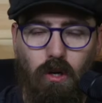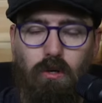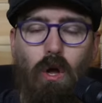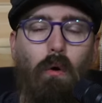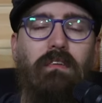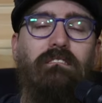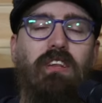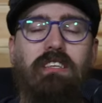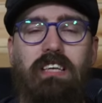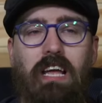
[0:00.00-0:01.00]
going for
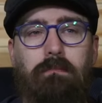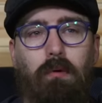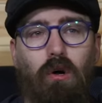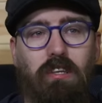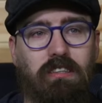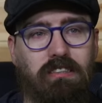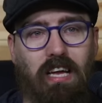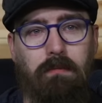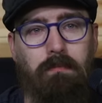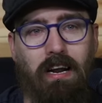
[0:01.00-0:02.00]
the same ball in the
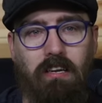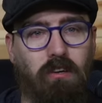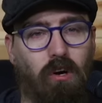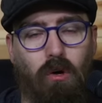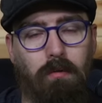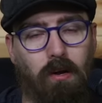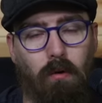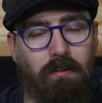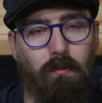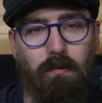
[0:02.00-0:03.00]
same manner and not coming
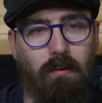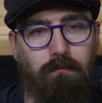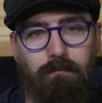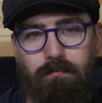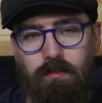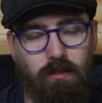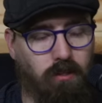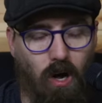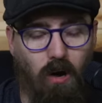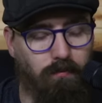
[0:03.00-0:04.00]
away with it. You
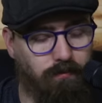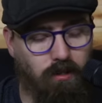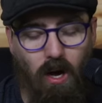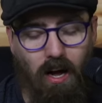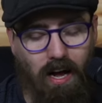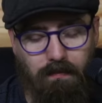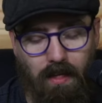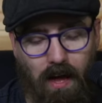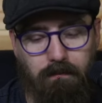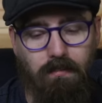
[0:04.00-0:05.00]
can't can't have
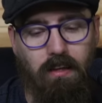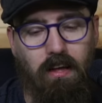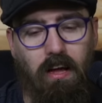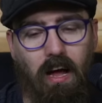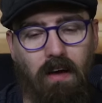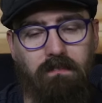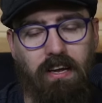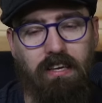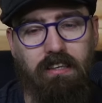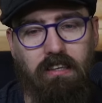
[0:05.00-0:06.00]
that. I
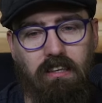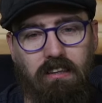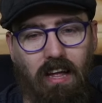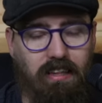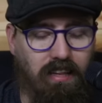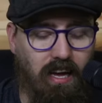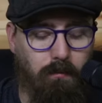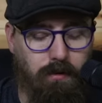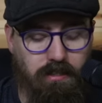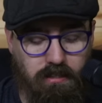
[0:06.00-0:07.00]
think last night
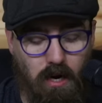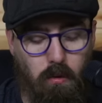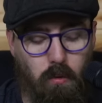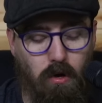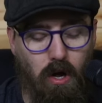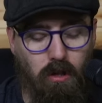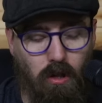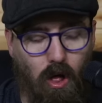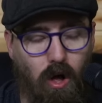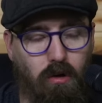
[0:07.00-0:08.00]
we showed a
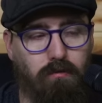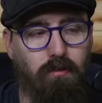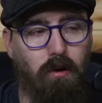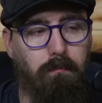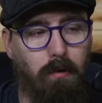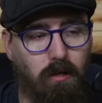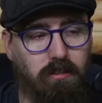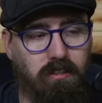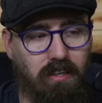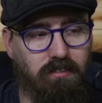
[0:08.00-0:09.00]
lot of
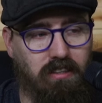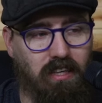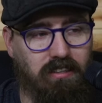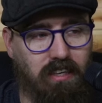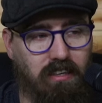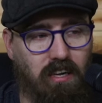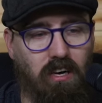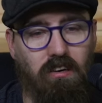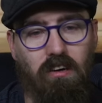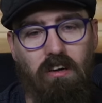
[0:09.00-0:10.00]
positives in that second
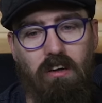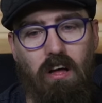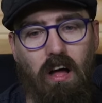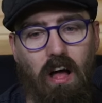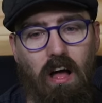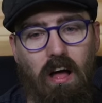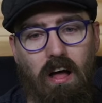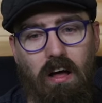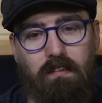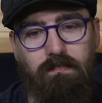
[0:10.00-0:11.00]
half. Uh,